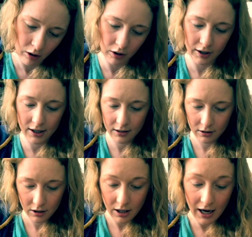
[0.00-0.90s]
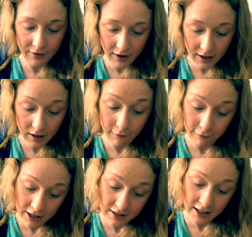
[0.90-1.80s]
okay? And then
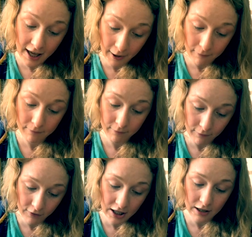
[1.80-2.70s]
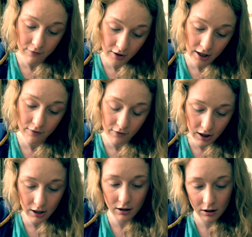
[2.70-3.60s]
V's again, V, V, V.